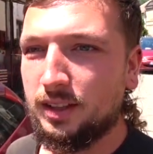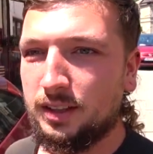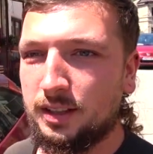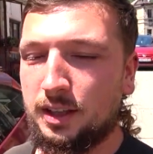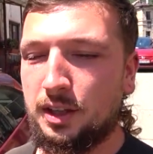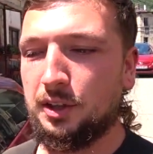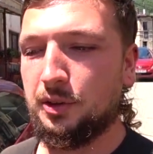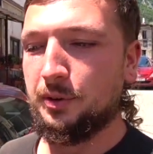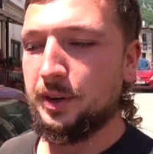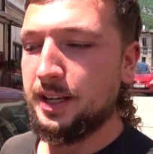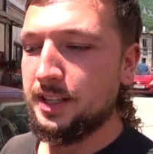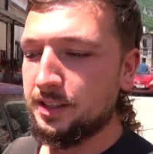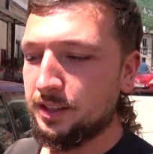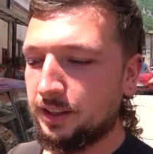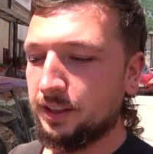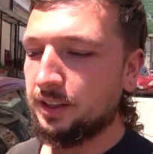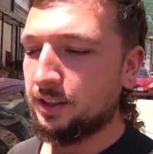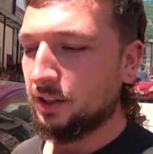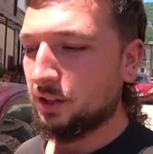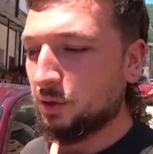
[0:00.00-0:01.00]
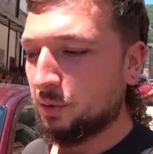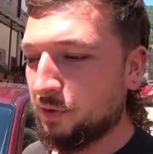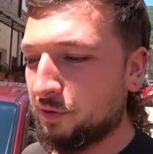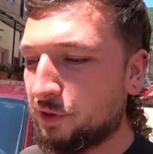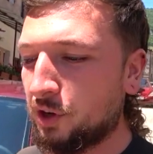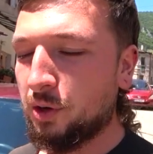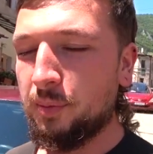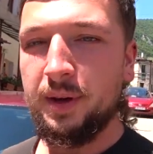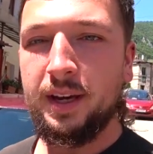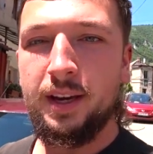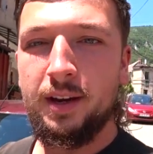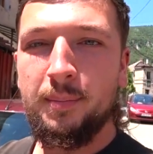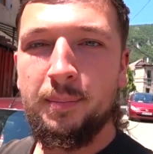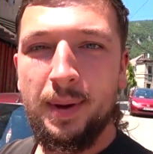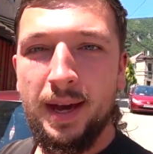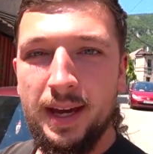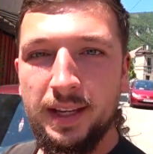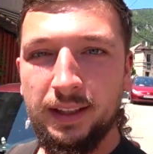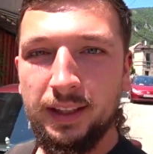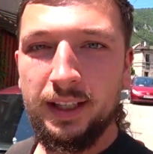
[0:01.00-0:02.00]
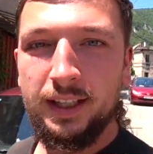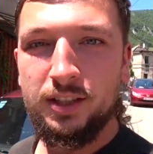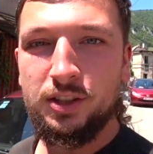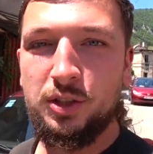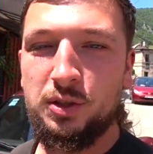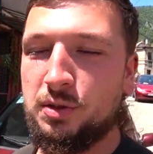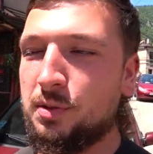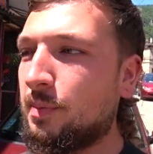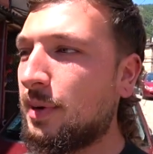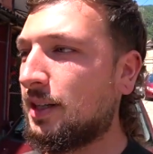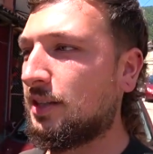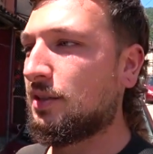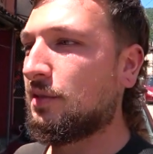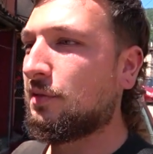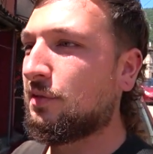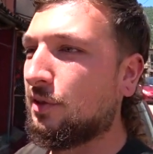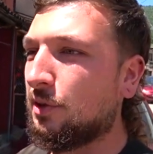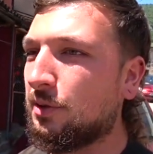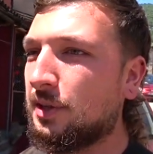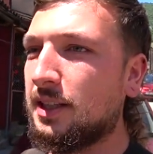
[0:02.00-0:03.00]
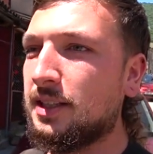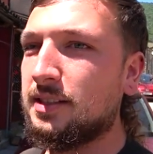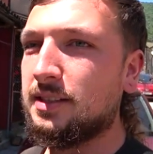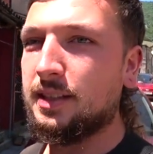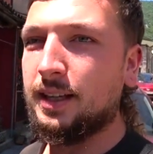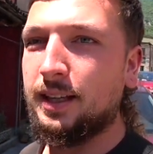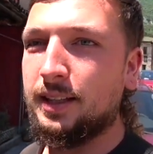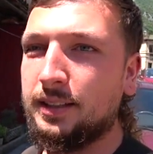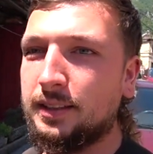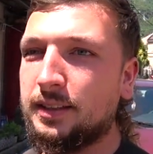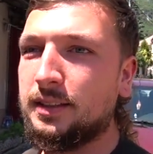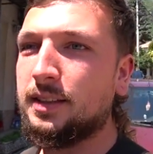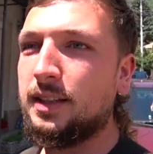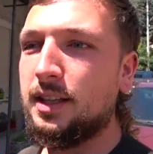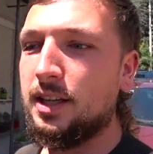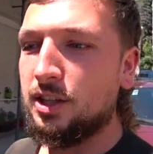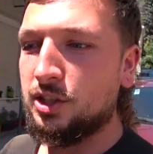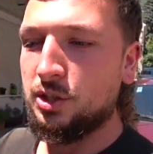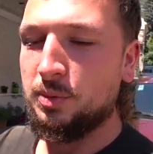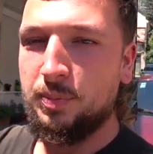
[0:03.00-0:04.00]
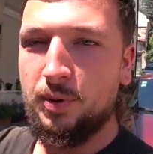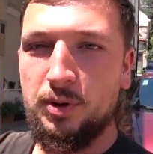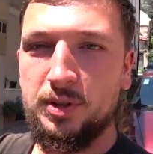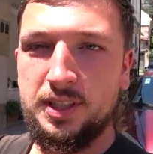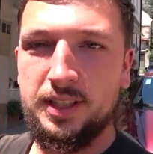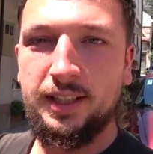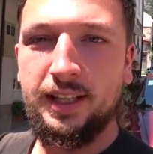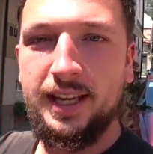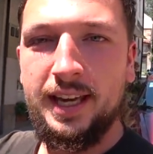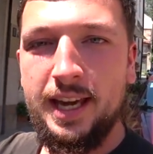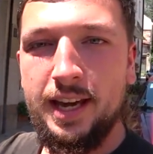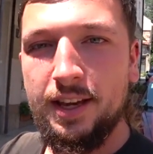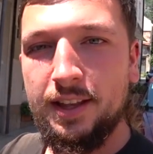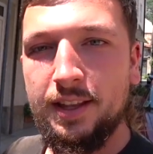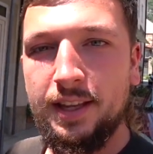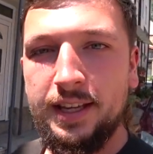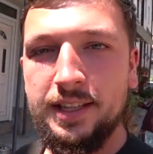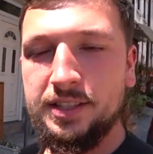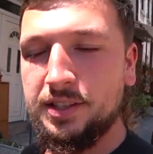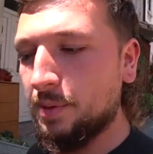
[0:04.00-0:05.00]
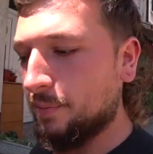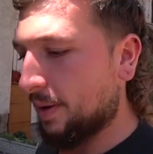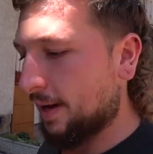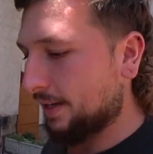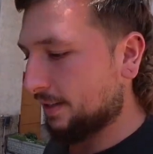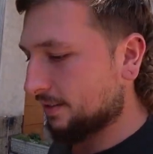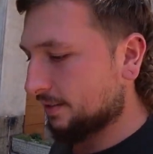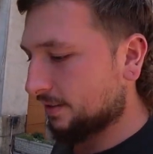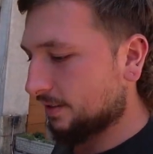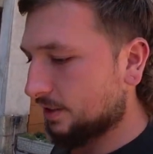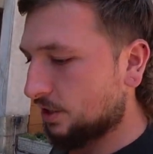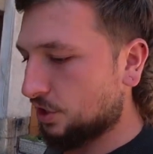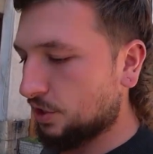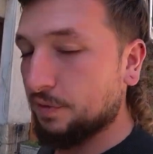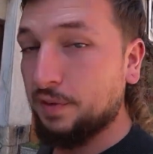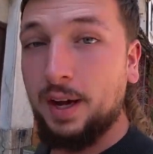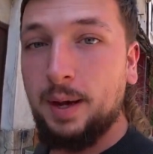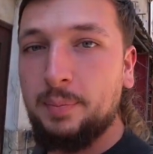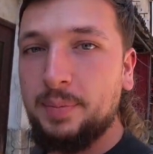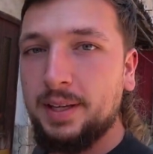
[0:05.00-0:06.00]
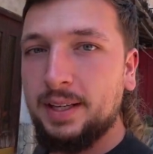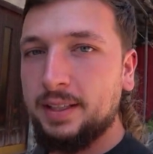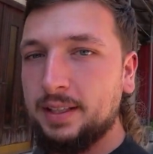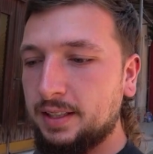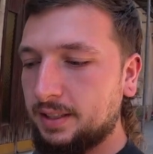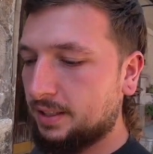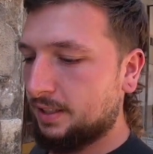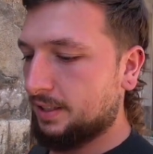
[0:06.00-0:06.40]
Now the reason we've come here mainly is because we're massive foodies, and supposedly here is the best Cevapi